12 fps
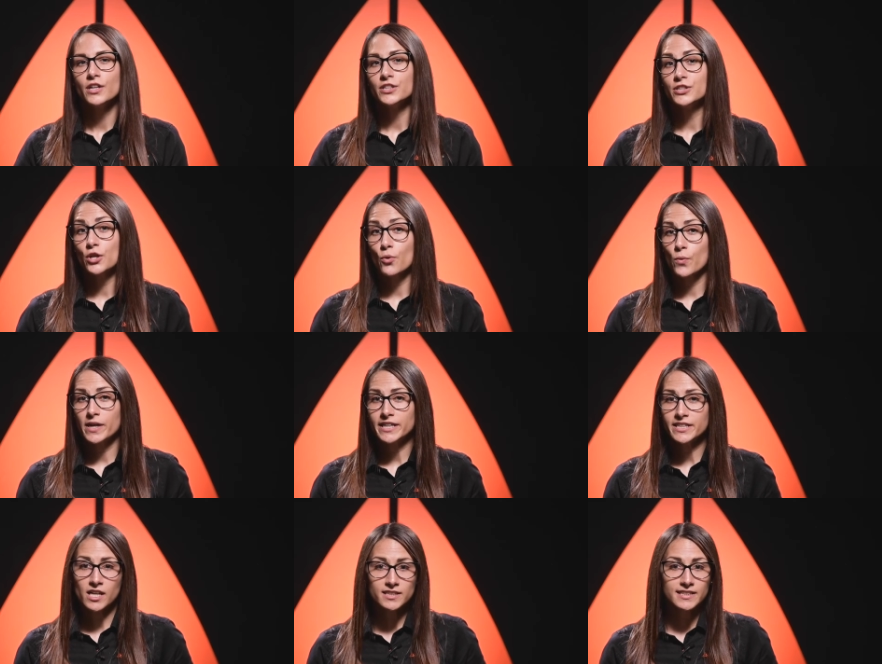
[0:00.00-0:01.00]
So where
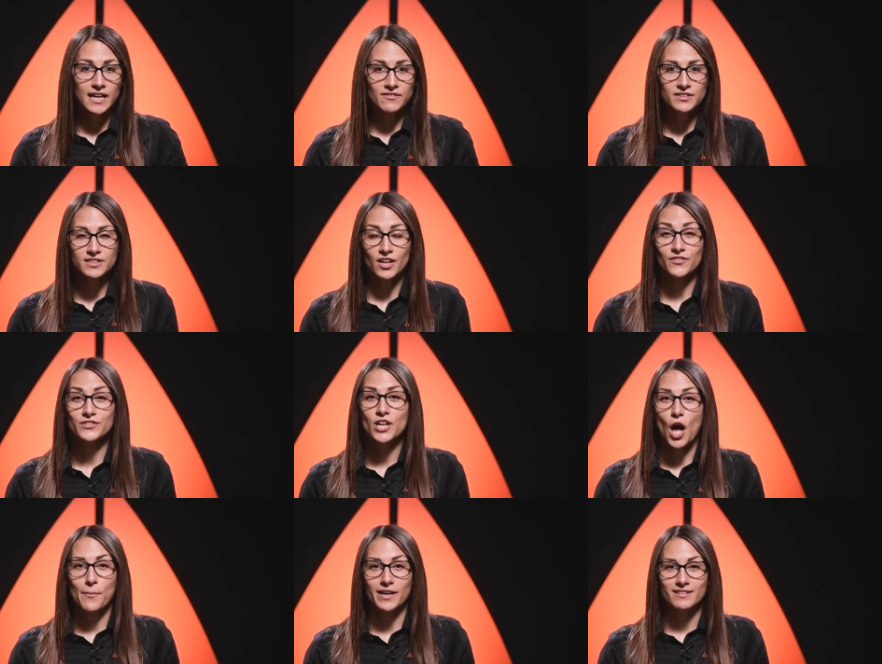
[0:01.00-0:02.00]
does Dewesoft
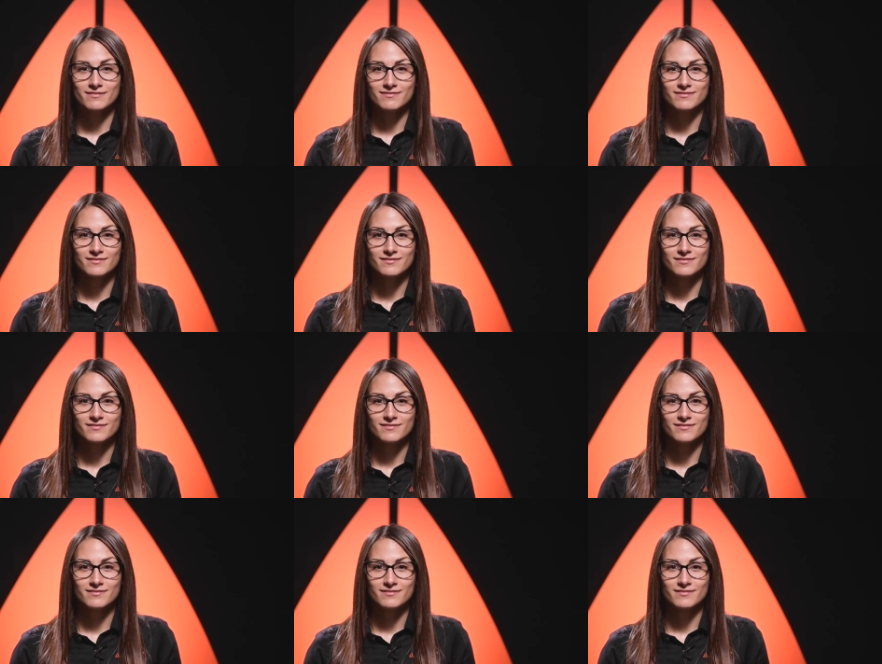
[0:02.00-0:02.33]
come in?